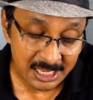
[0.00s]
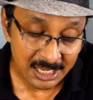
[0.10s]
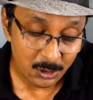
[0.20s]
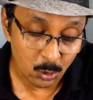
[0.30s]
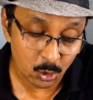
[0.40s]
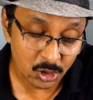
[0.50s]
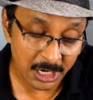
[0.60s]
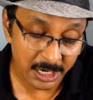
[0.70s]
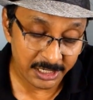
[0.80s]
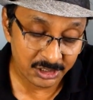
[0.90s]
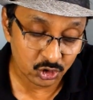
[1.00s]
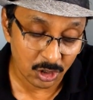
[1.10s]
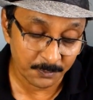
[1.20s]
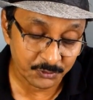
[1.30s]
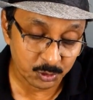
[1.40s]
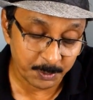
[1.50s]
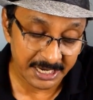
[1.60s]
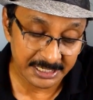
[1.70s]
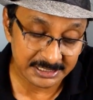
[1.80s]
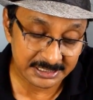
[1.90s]
court cards of
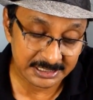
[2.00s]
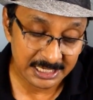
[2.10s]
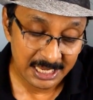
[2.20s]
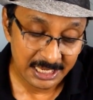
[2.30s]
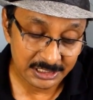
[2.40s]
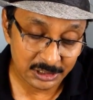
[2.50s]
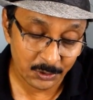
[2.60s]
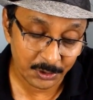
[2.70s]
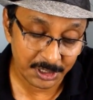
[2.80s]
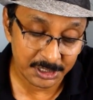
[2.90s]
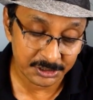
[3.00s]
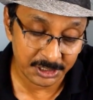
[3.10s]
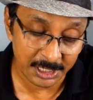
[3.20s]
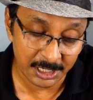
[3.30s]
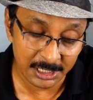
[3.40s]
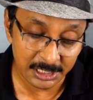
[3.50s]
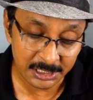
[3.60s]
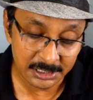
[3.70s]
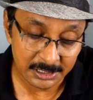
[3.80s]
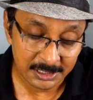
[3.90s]
spades. So here they are.
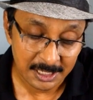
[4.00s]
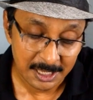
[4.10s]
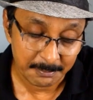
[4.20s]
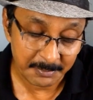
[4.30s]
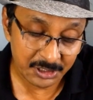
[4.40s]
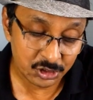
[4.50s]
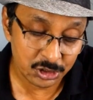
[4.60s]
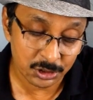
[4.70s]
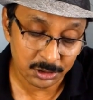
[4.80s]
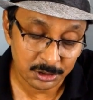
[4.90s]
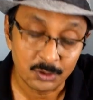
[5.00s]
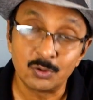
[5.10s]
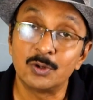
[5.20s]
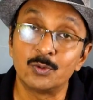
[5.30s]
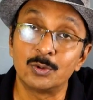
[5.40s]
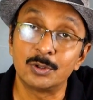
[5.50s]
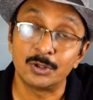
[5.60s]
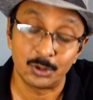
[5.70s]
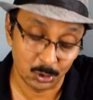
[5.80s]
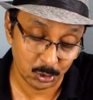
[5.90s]
Make sure
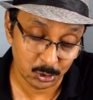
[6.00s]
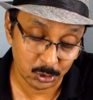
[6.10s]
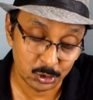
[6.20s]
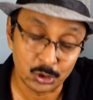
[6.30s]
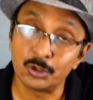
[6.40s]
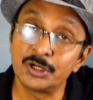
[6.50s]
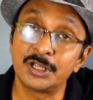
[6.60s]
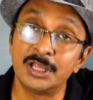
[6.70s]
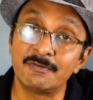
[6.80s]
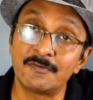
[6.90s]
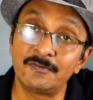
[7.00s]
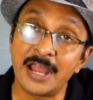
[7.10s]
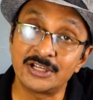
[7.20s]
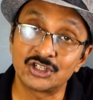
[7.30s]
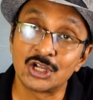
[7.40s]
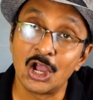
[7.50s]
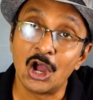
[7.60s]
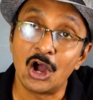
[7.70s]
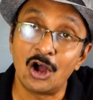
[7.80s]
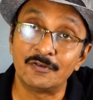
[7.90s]
don't give a flash
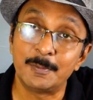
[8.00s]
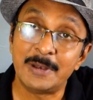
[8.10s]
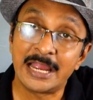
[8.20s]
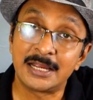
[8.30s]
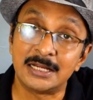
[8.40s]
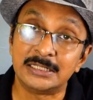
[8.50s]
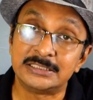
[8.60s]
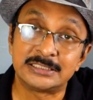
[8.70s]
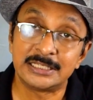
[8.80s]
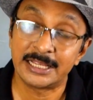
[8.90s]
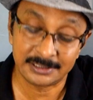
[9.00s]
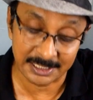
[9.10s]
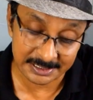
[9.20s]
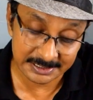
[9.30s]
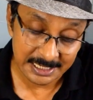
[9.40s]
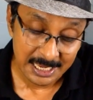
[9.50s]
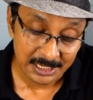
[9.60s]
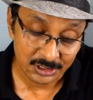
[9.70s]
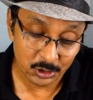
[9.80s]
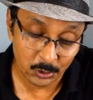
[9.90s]
of the blank cards like this.
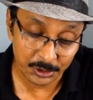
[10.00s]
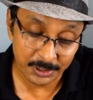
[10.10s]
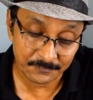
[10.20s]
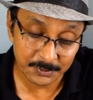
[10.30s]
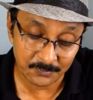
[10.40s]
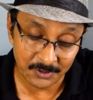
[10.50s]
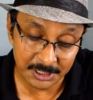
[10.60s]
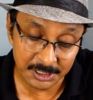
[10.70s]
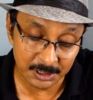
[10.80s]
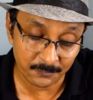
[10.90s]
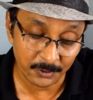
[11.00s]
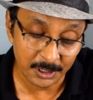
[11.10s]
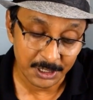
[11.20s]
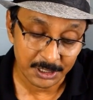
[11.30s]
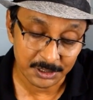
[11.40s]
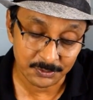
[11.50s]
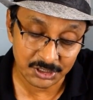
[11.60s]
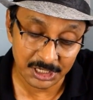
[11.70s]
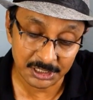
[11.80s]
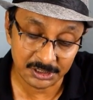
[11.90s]
So you have to be very careful. You
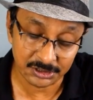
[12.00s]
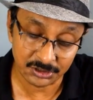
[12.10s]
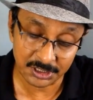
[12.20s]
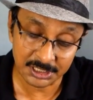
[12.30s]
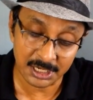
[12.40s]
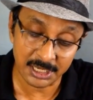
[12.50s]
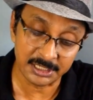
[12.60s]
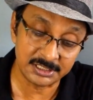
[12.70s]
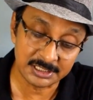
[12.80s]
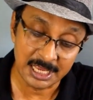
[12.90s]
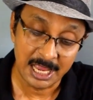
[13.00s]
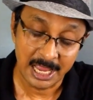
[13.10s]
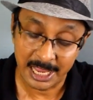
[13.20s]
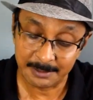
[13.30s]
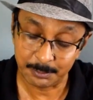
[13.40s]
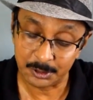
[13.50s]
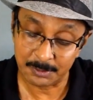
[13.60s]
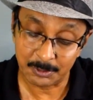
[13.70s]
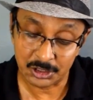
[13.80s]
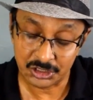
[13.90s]
take the three cards and put them
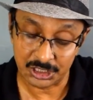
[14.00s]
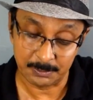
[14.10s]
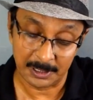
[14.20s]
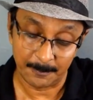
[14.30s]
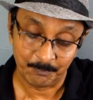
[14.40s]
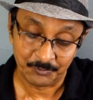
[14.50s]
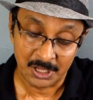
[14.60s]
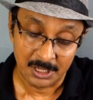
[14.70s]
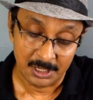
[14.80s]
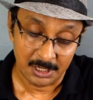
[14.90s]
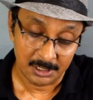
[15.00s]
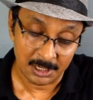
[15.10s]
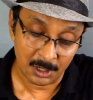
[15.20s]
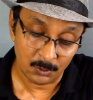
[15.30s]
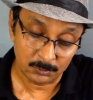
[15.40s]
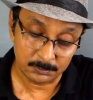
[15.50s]
on the table. Now